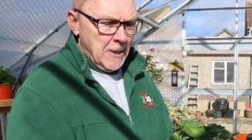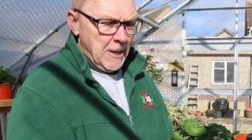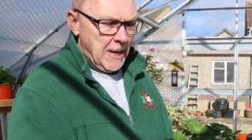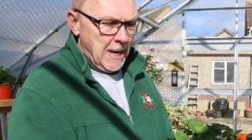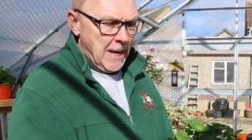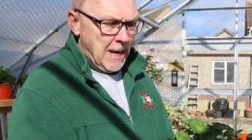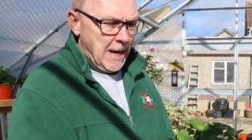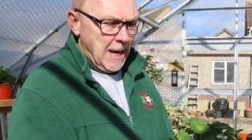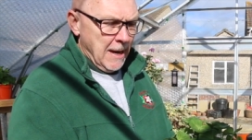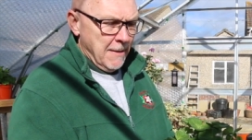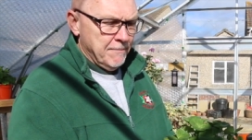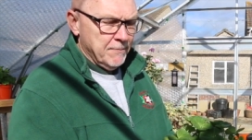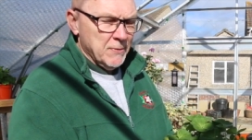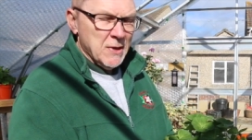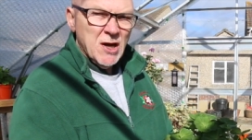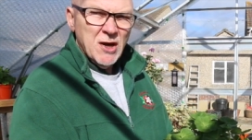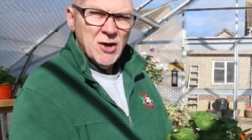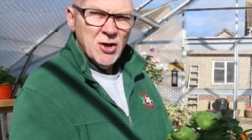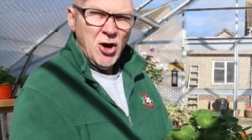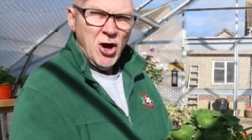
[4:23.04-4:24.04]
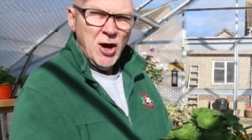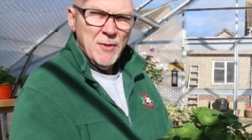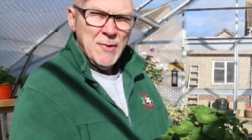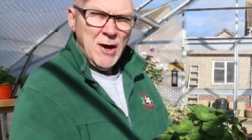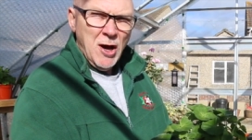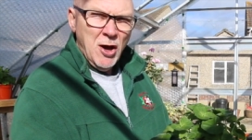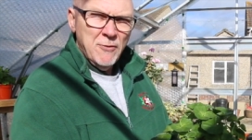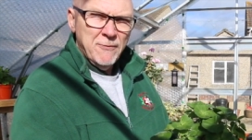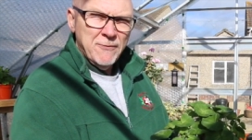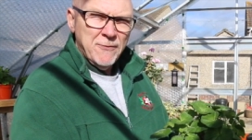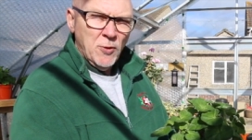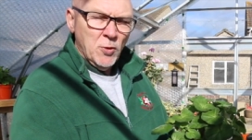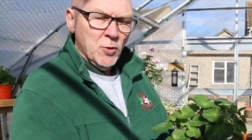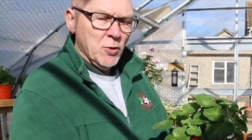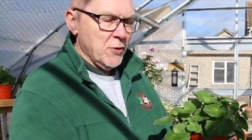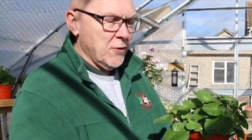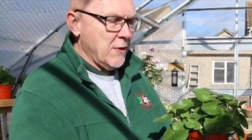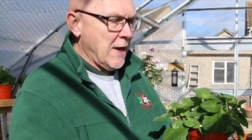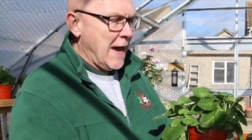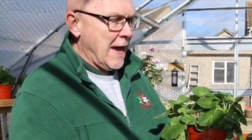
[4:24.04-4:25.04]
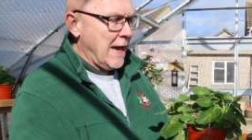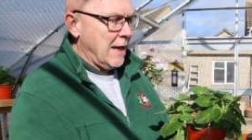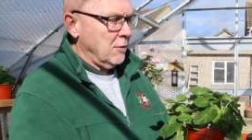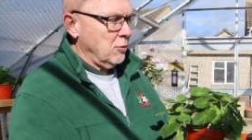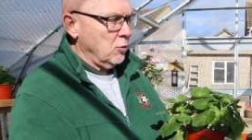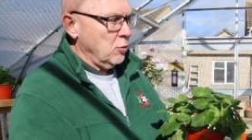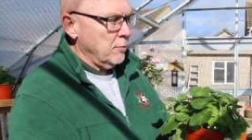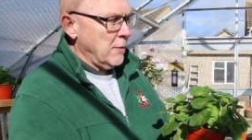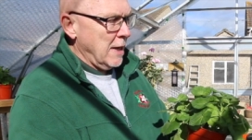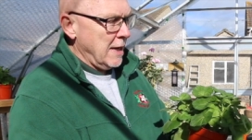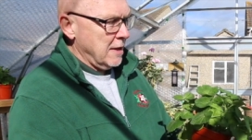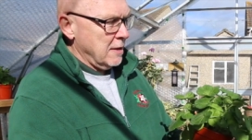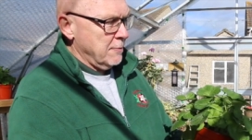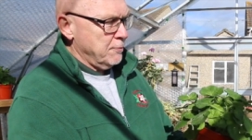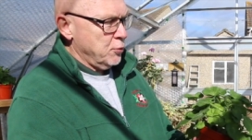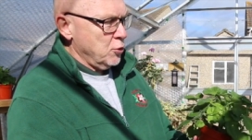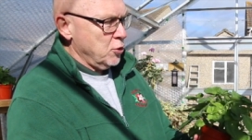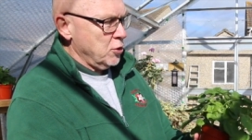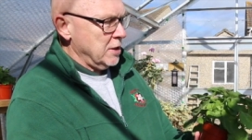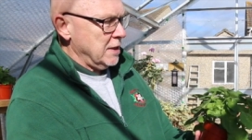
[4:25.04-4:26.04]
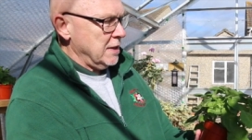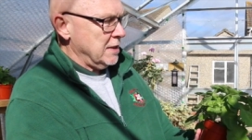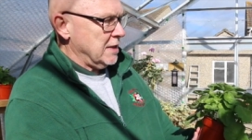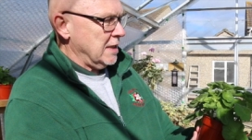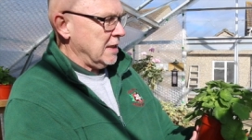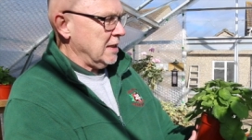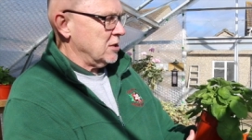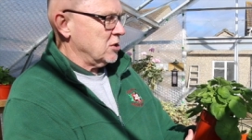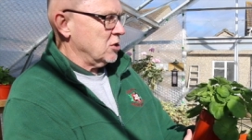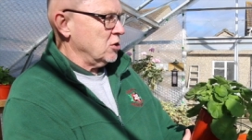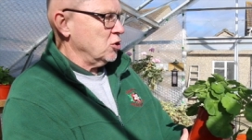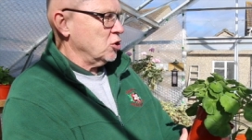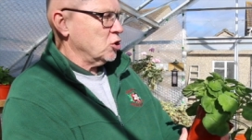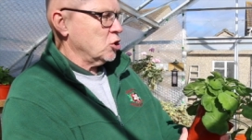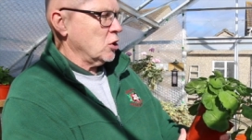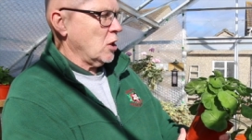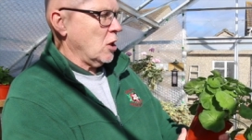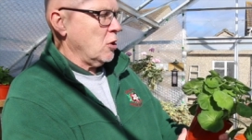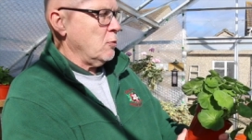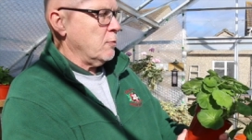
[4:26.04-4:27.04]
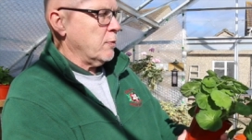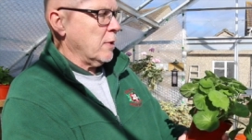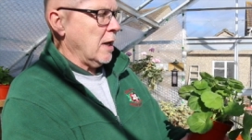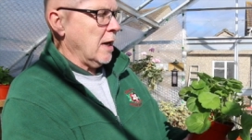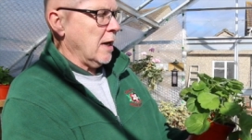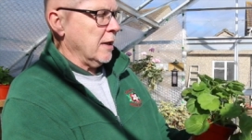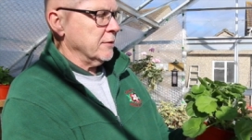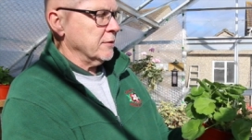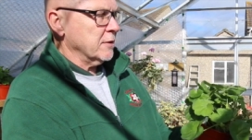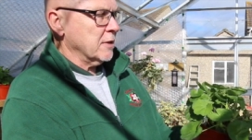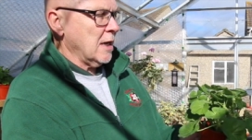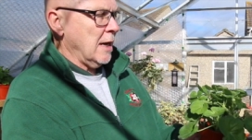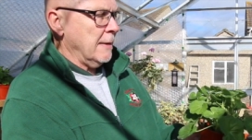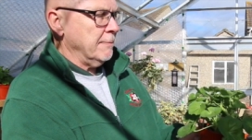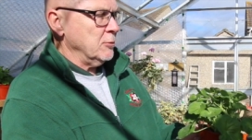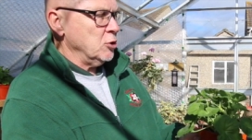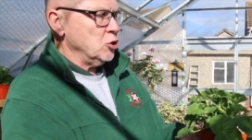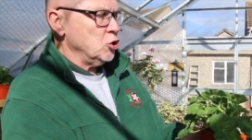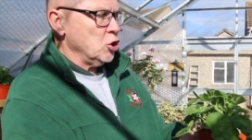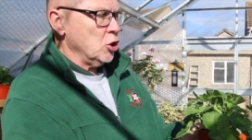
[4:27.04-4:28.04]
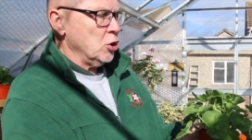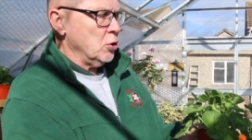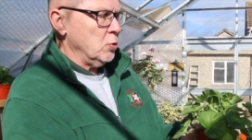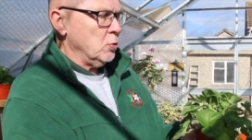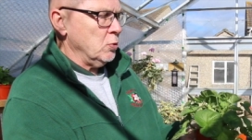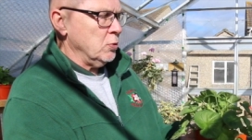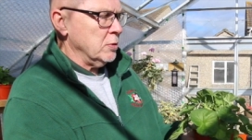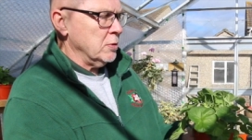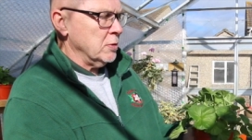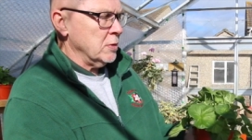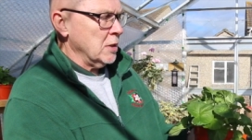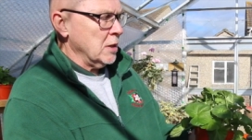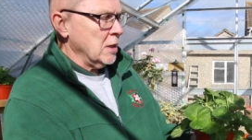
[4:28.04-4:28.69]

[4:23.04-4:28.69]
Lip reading: and I'm hopeful that that will make a pretty decent show plant come June.